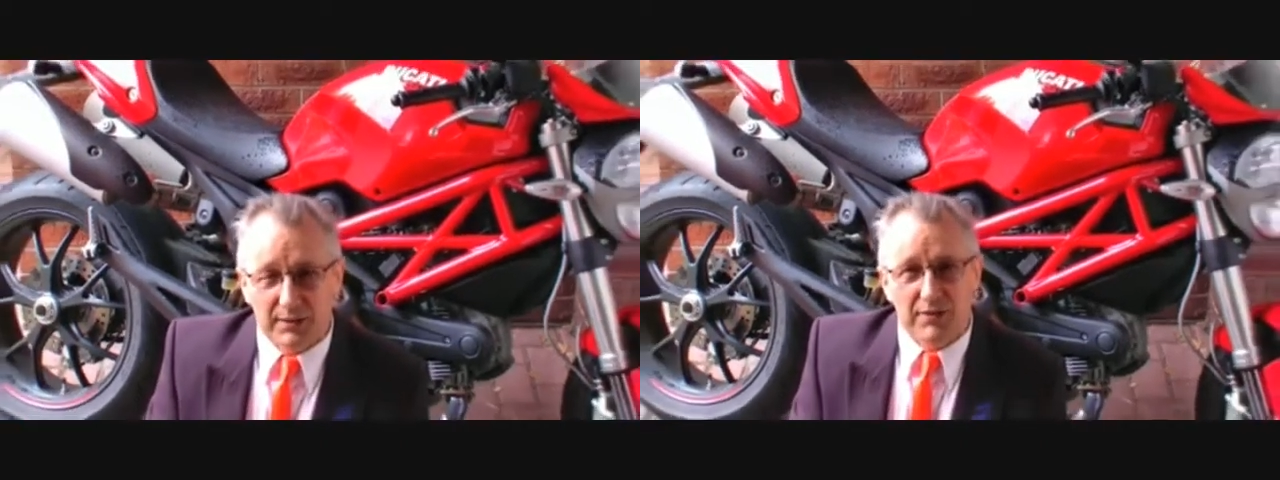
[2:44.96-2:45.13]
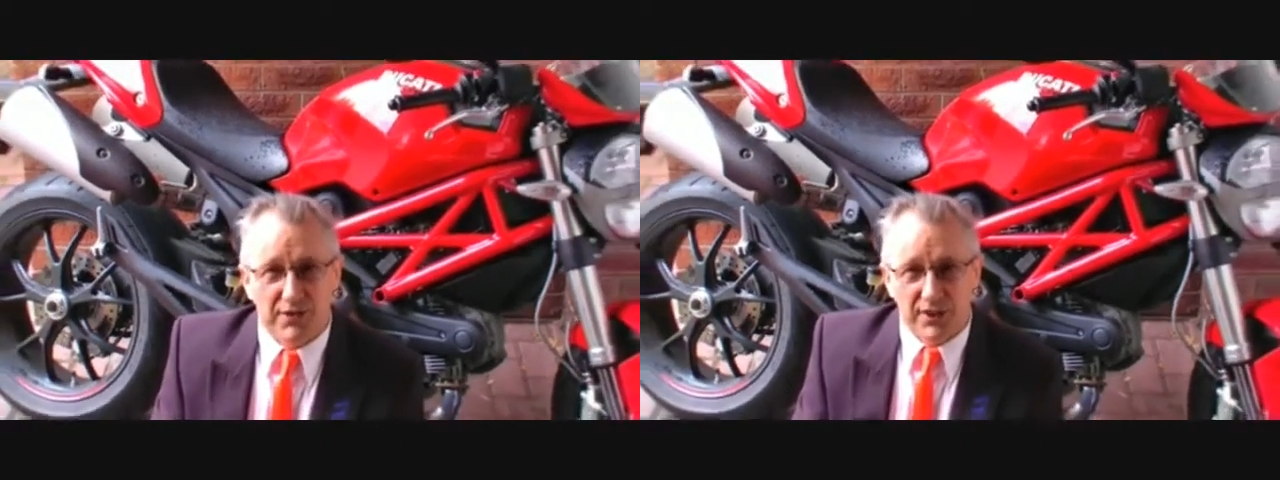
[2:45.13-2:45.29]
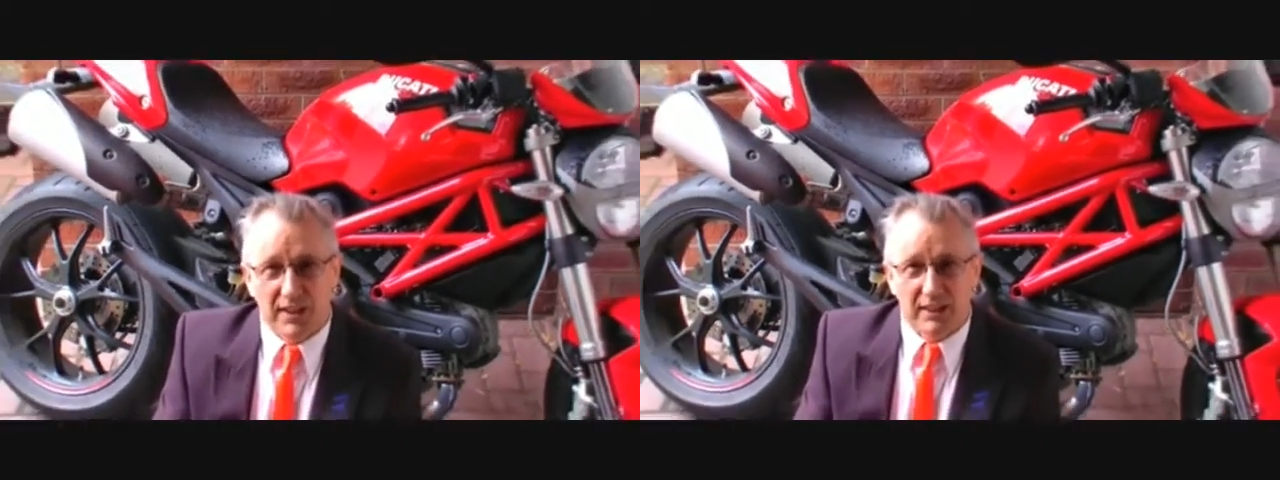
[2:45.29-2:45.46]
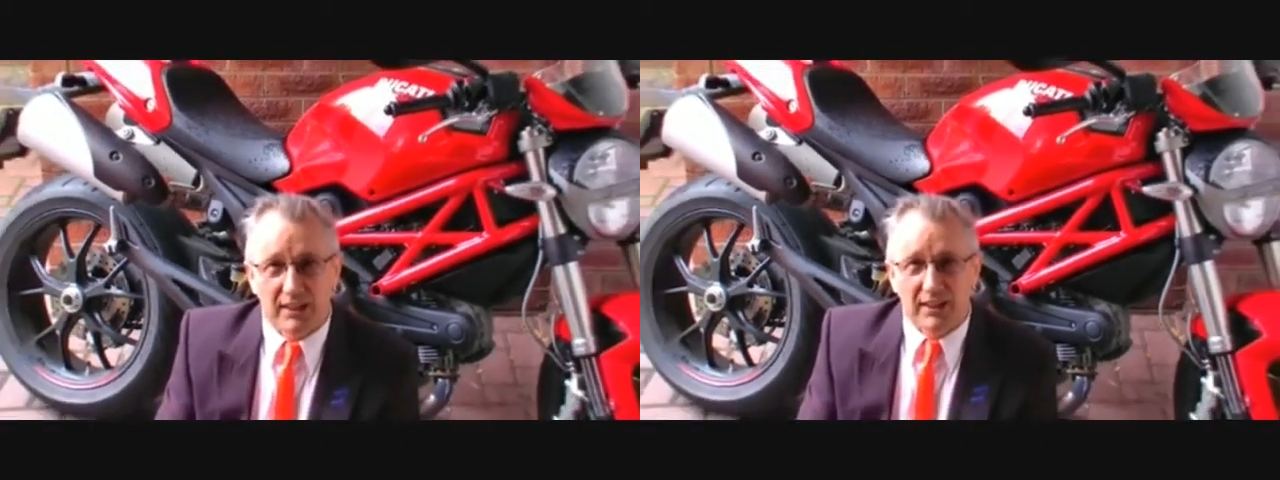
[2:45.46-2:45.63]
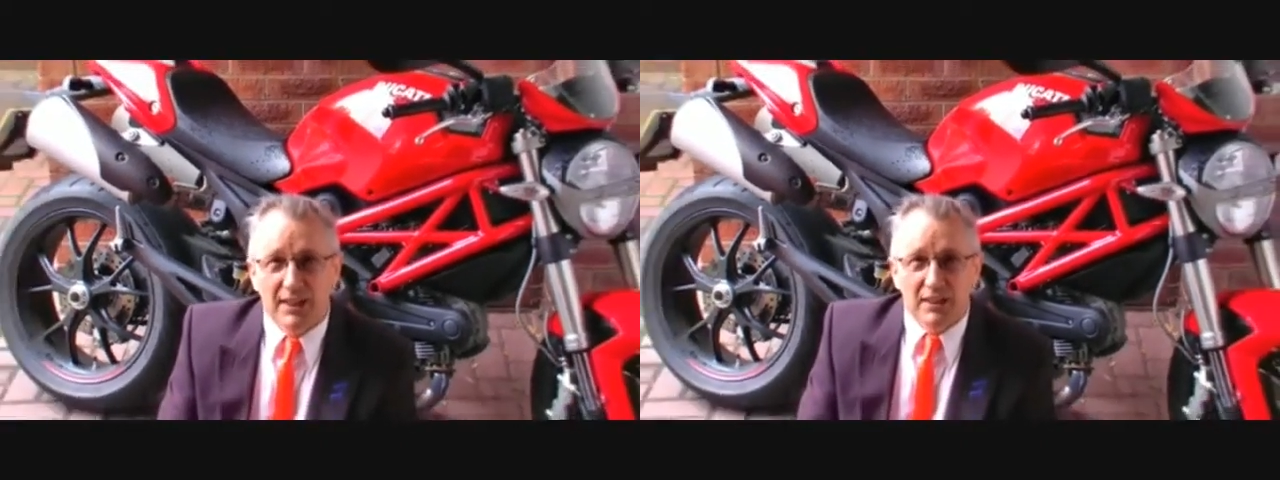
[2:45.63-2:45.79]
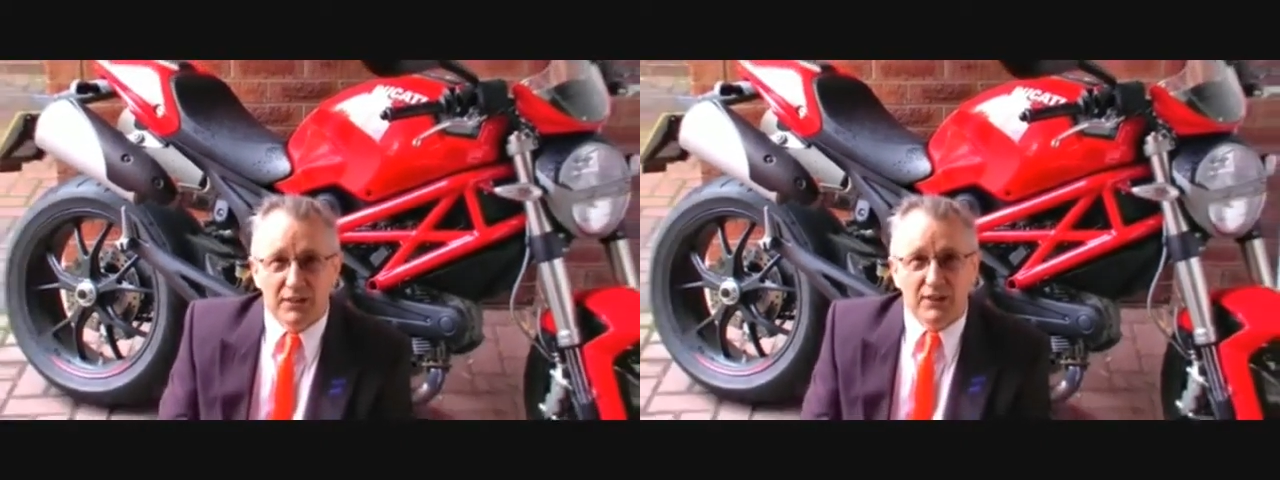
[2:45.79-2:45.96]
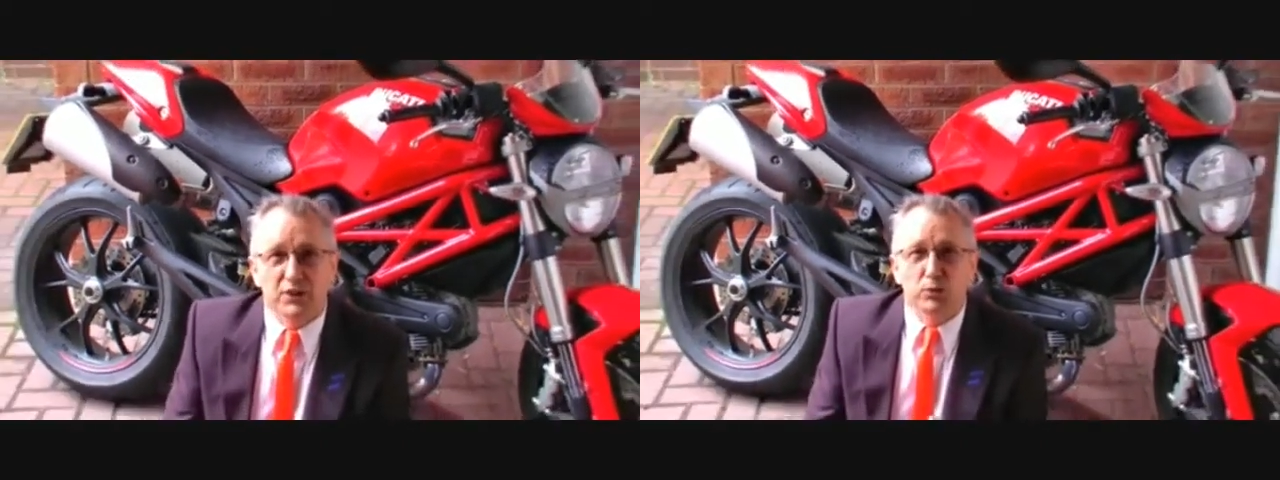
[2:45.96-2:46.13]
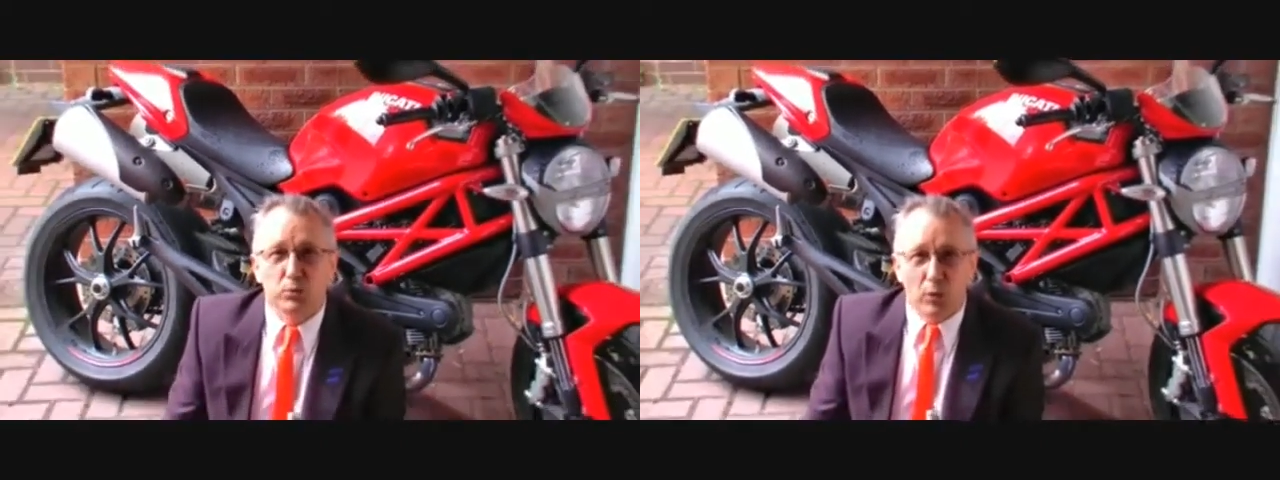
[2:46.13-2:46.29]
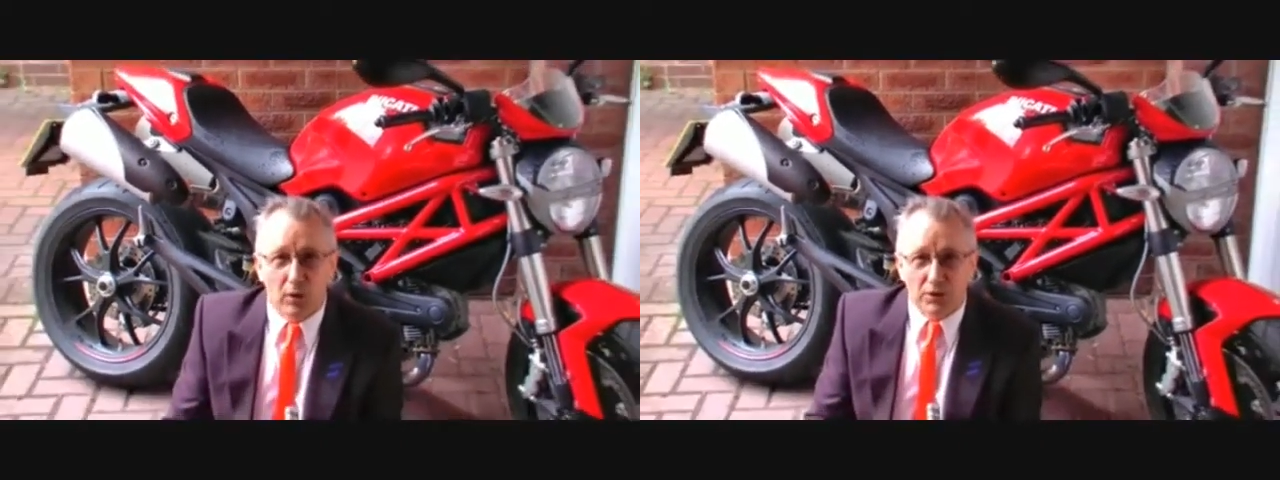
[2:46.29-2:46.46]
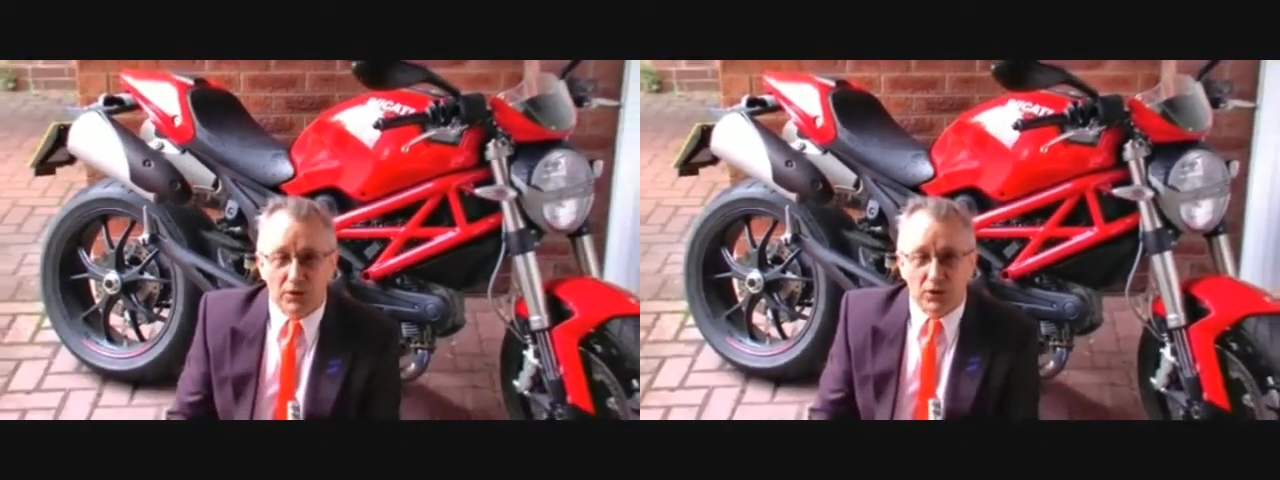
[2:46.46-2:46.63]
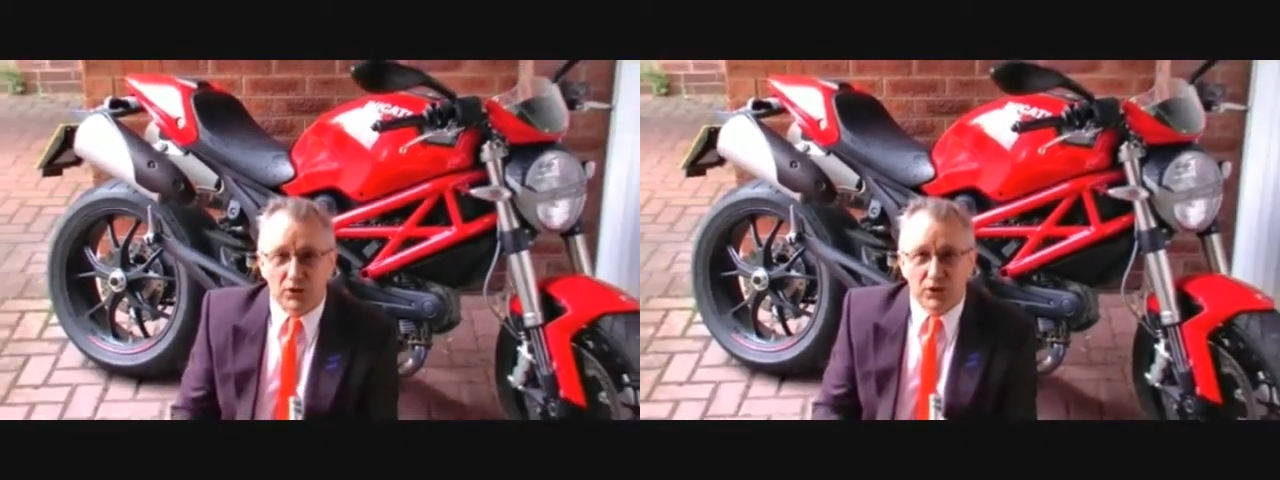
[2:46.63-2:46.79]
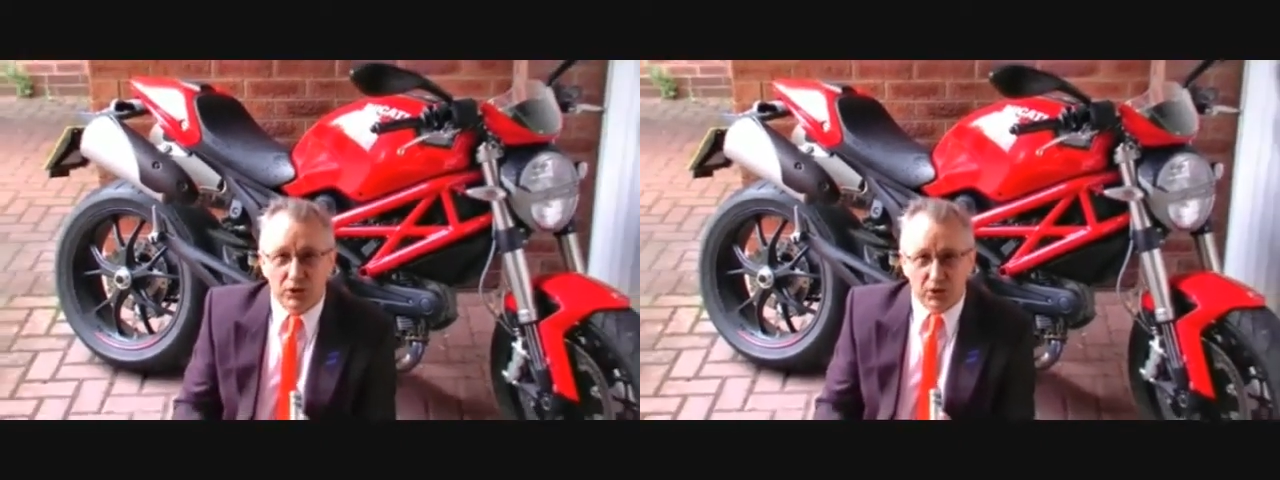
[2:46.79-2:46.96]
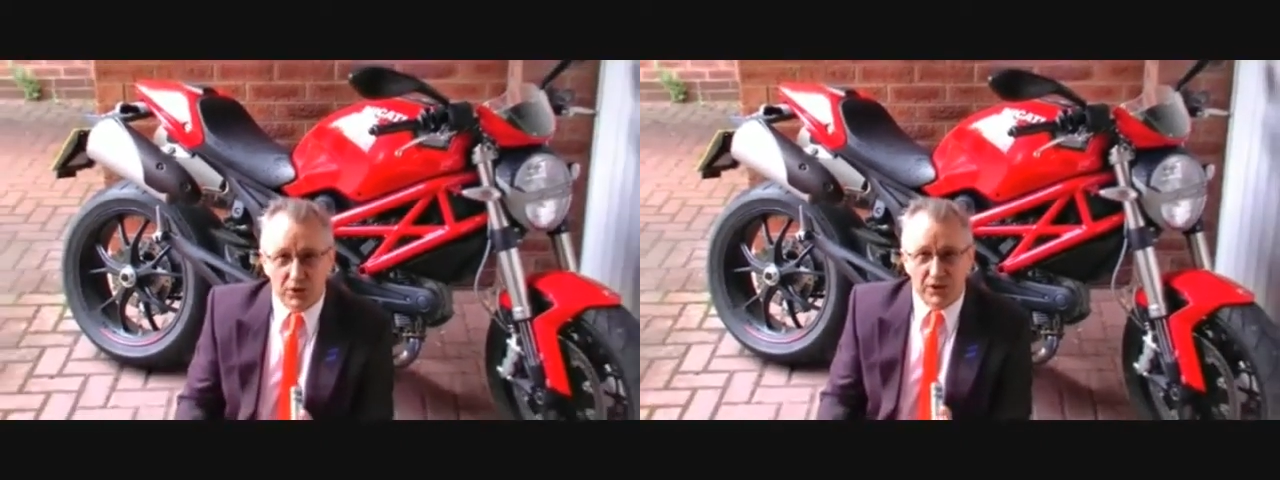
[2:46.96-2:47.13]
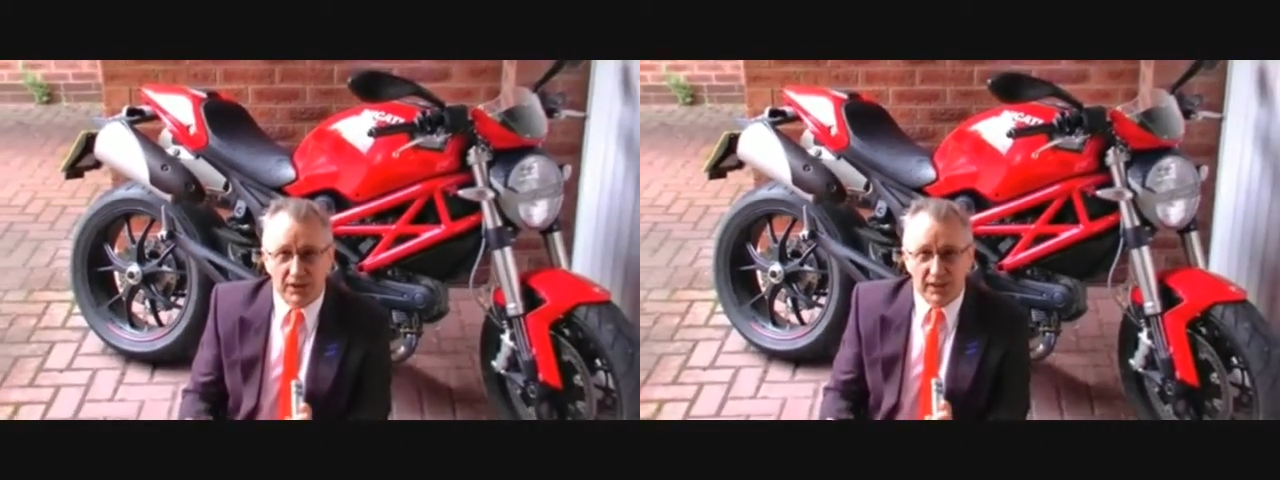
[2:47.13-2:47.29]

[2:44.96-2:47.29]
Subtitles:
have enough participants, you know